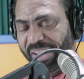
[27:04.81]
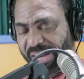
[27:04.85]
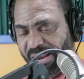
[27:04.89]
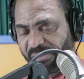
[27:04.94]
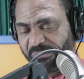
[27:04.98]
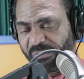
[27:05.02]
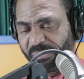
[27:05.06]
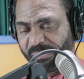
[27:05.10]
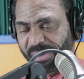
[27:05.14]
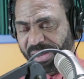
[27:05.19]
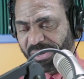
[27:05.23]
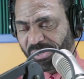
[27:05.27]

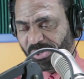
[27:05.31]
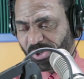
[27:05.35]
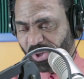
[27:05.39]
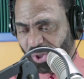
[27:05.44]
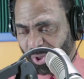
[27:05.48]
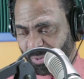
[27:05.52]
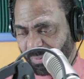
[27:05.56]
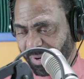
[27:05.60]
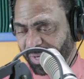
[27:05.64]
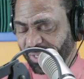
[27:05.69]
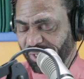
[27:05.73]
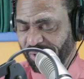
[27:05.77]
everybody's
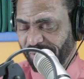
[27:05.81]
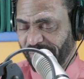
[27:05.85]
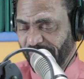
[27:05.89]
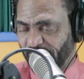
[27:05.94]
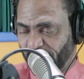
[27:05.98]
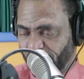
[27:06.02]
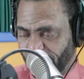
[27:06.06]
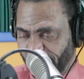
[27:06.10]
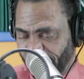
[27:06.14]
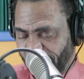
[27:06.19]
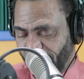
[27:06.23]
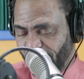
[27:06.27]
expecting that
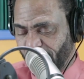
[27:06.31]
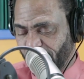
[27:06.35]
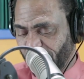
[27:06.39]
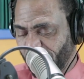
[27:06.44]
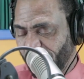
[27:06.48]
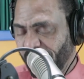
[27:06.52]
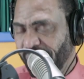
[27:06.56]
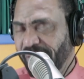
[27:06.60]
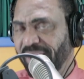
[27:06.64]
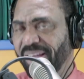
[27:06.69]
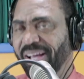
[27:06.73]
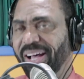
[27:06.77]
tomorrow
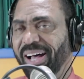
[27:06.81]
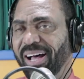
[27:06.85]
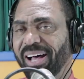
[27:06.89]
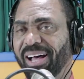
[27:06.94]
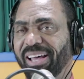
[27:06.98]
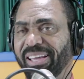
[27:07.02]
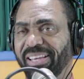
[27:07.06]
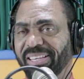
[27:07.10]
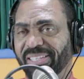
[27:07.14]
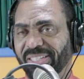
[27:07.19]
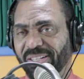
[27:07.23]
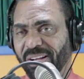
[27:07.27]

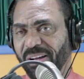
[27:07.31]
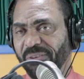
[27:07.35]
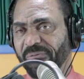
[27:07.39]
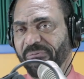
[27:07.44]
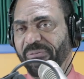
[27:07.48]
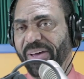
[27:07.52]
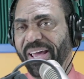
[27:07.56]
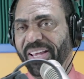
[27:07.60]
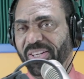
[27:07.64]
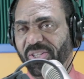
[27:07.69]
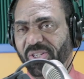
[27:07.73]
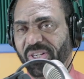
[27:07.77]

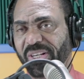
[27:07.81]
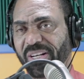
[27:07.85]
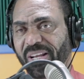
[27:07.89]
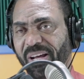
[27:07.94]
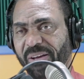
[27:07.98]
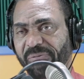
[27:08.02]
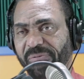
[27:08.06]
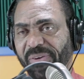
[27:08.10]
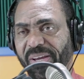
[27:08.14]
enough.